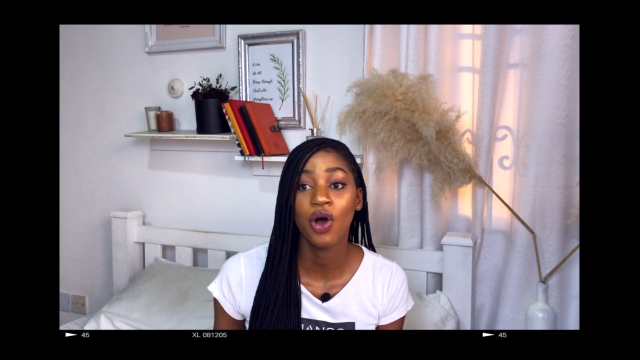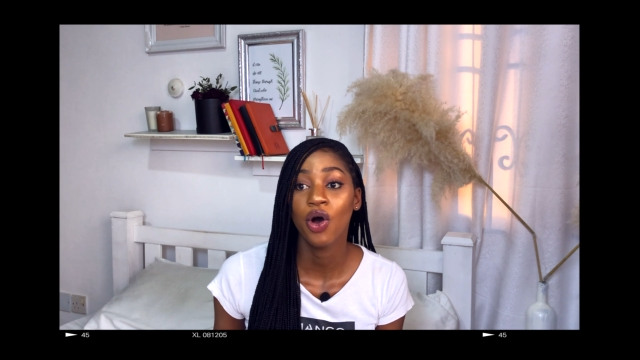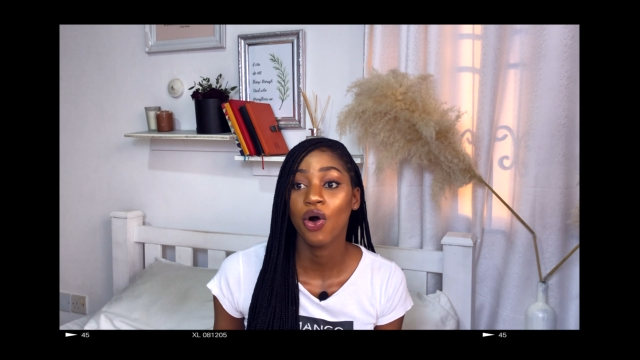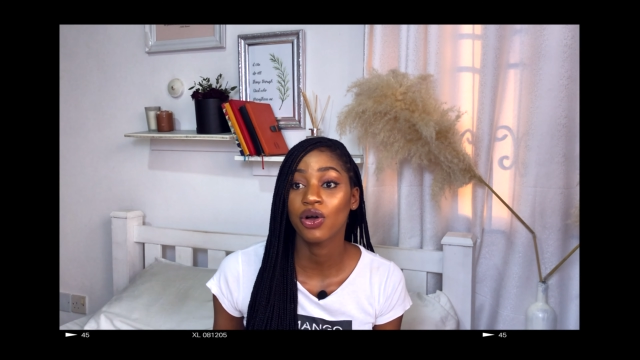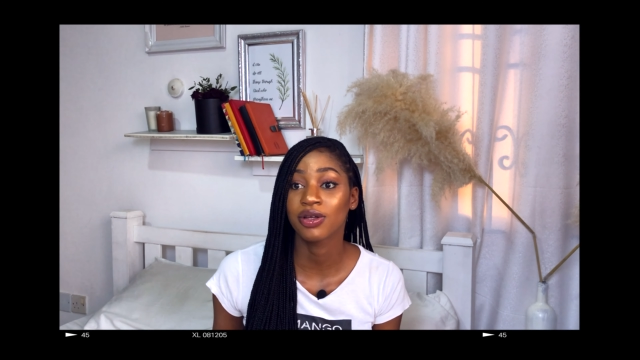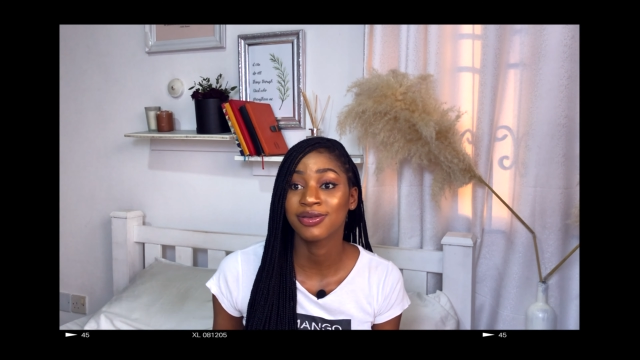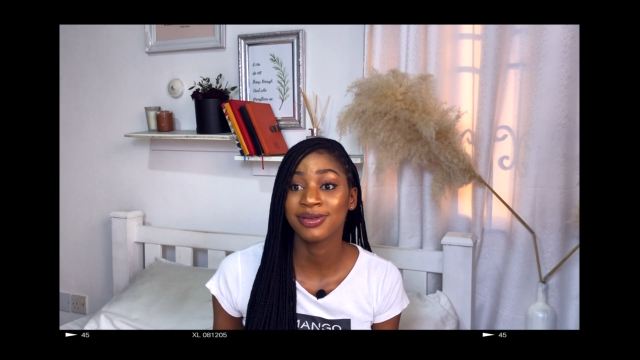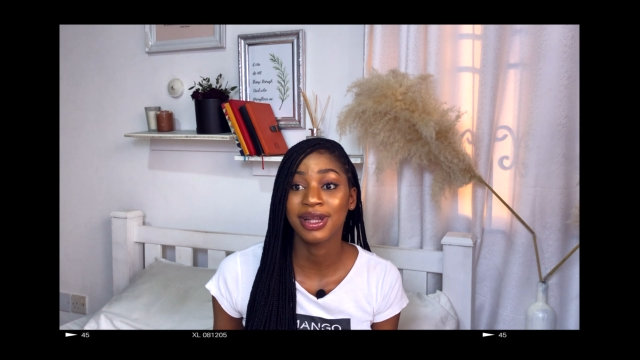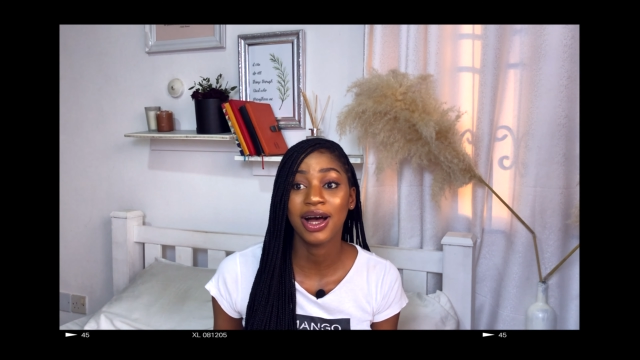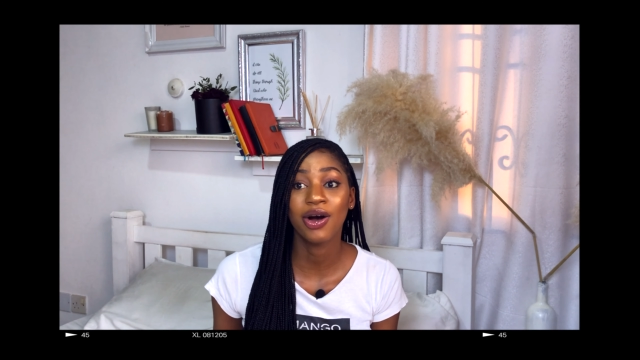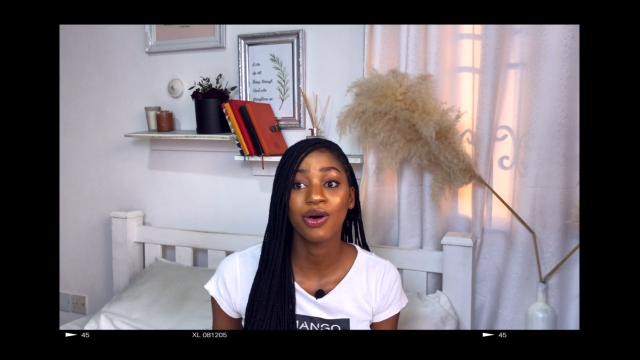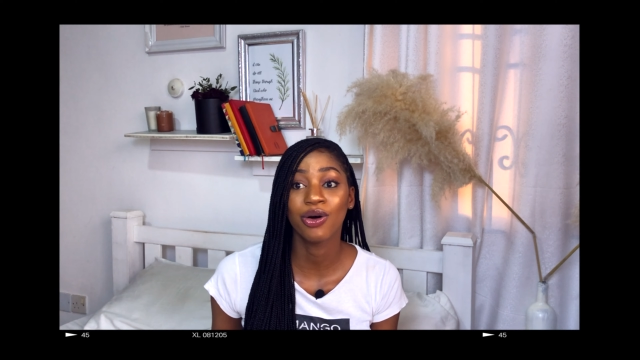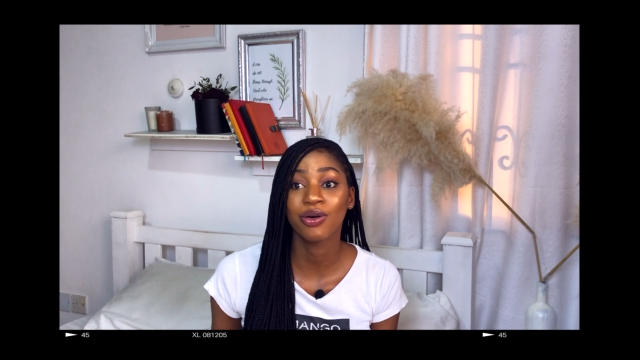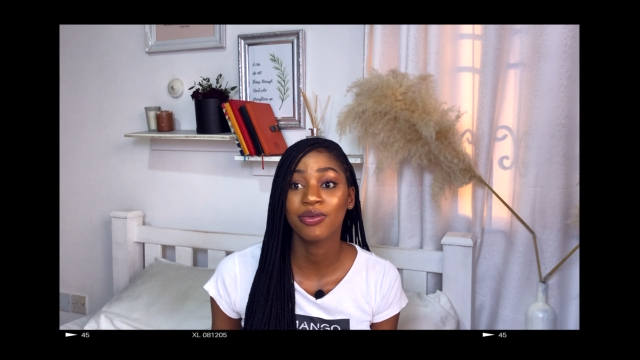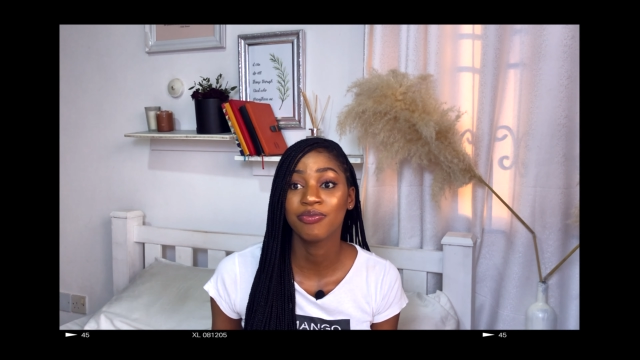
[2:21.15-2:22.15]

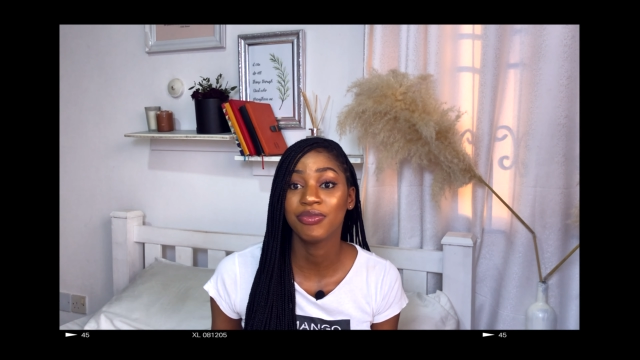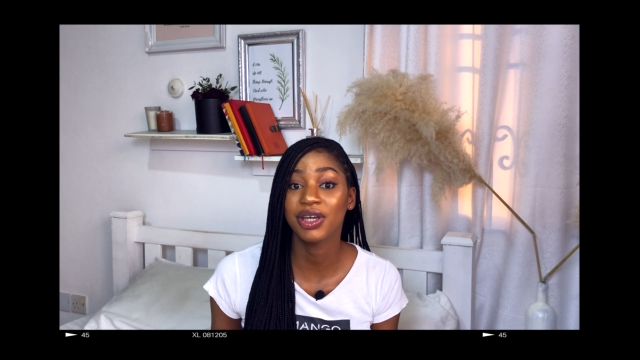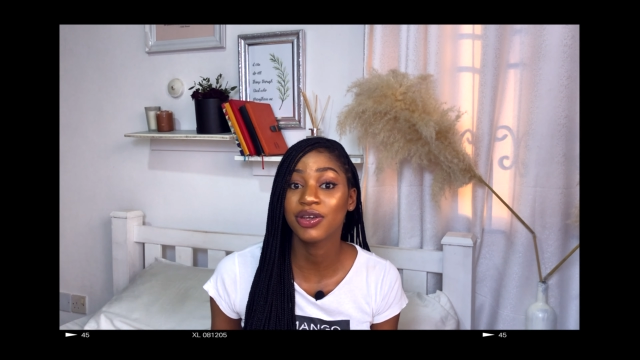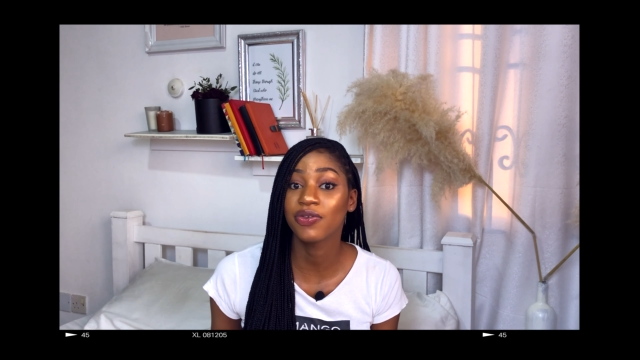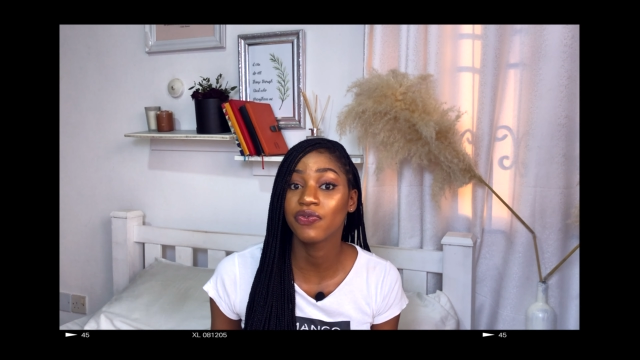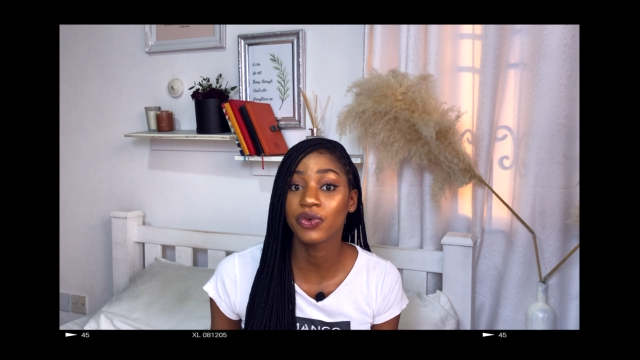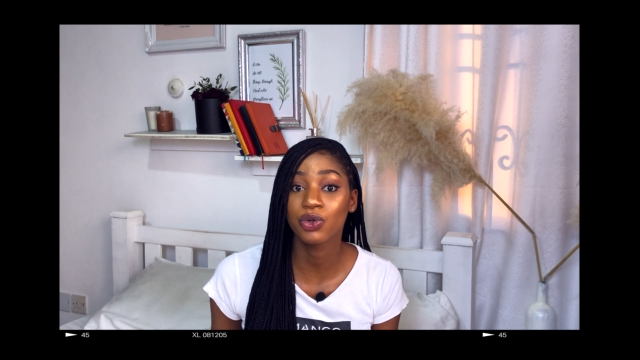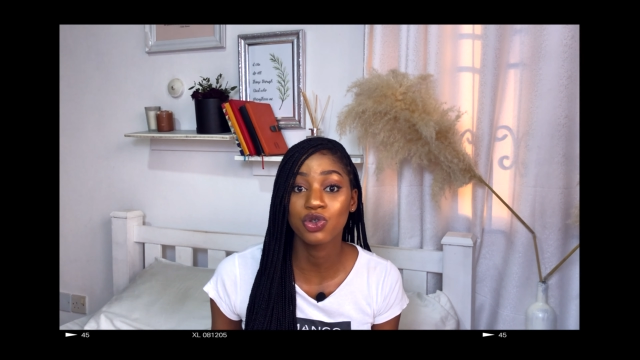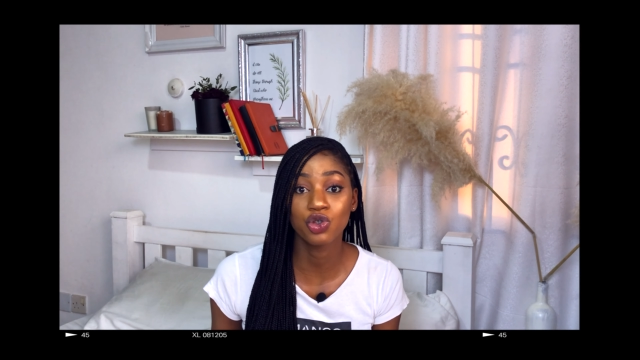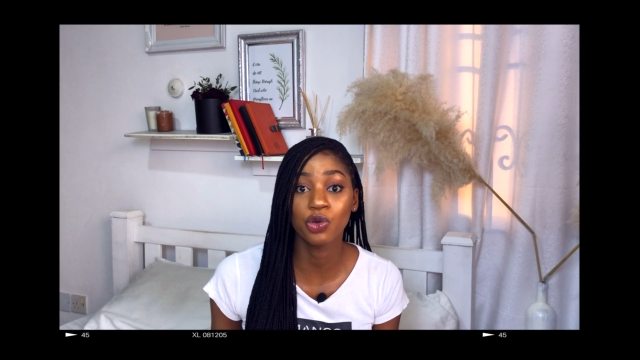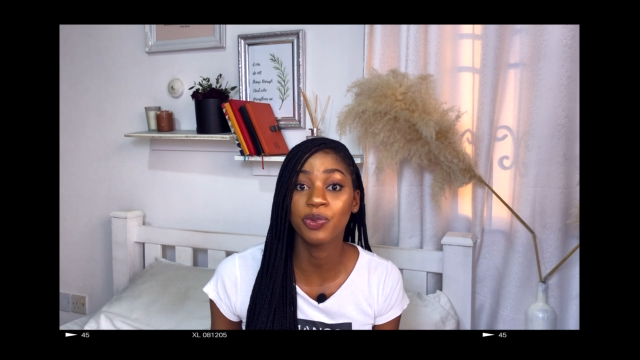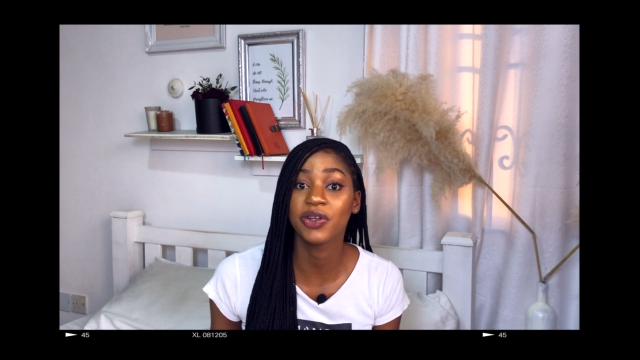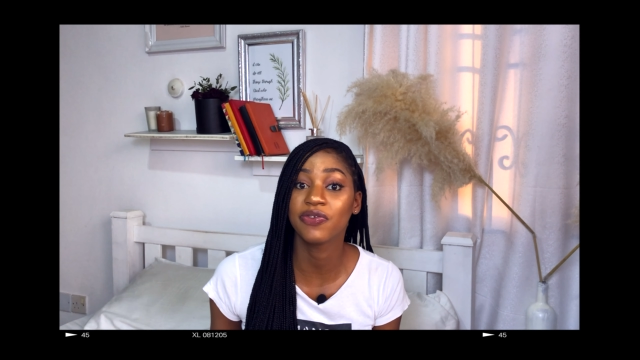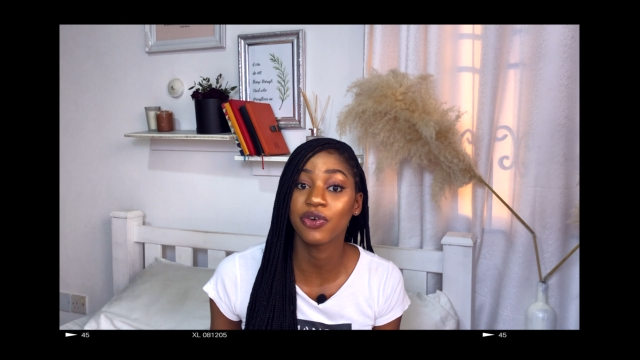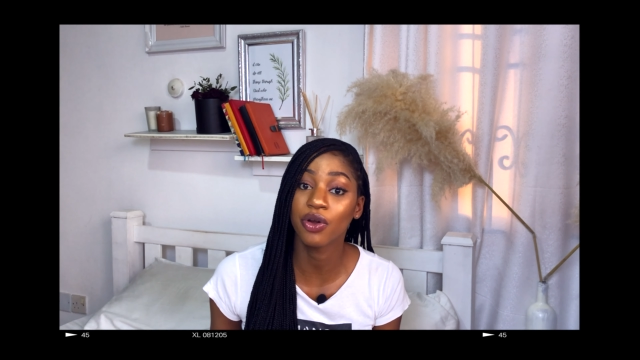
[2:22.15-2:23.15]
or make you feel
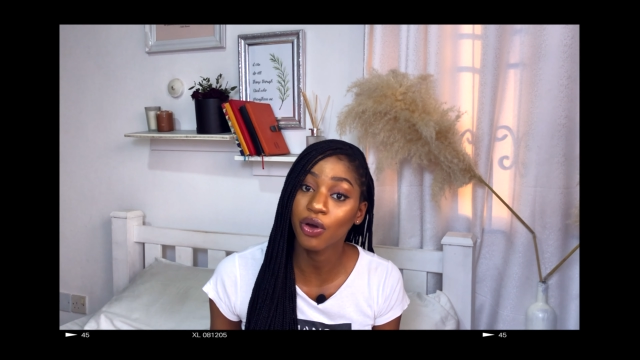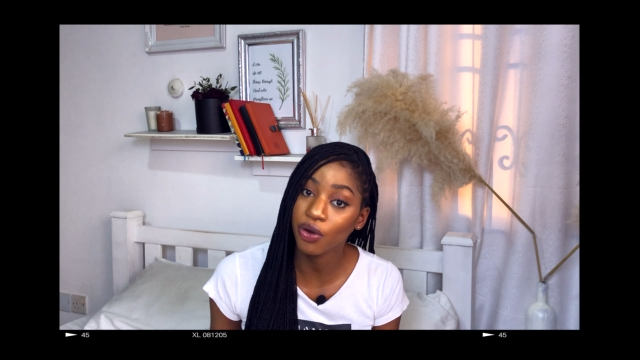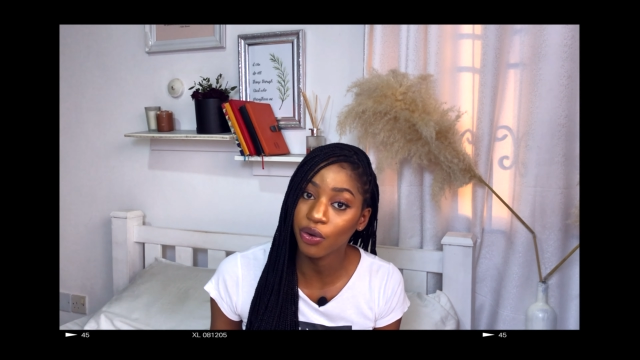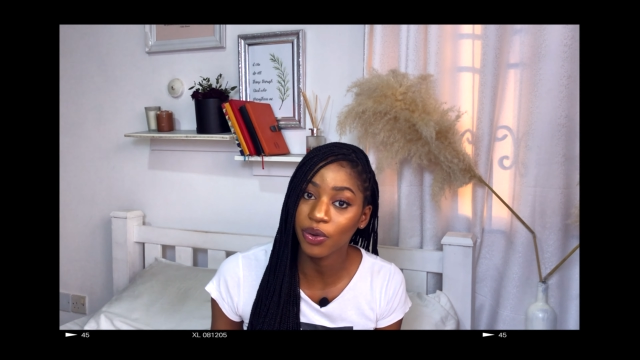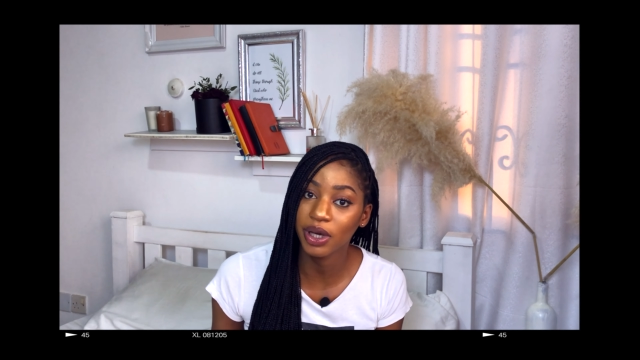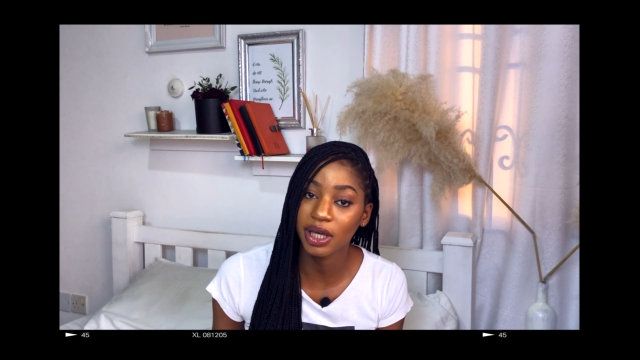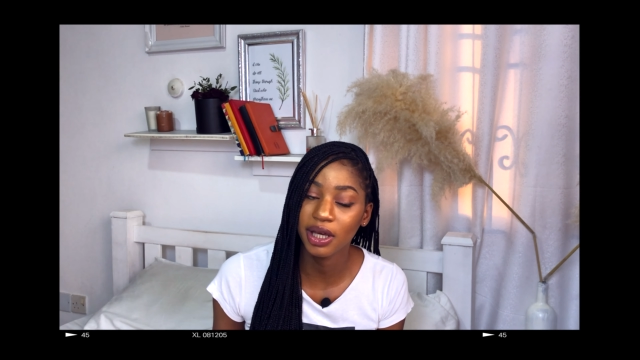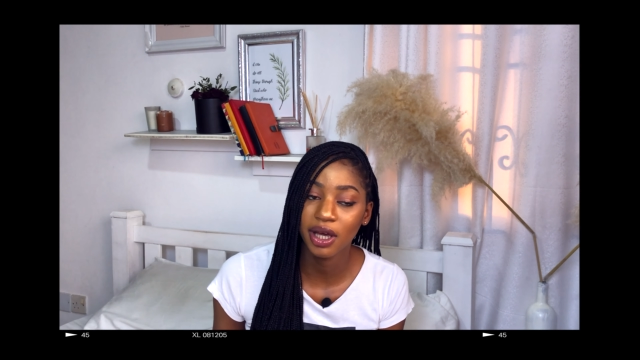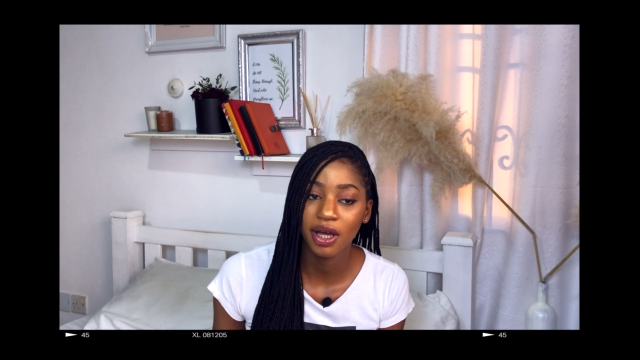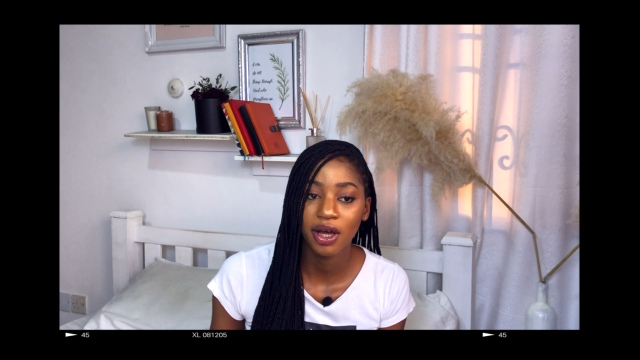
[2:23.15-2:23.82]
stupid for not going.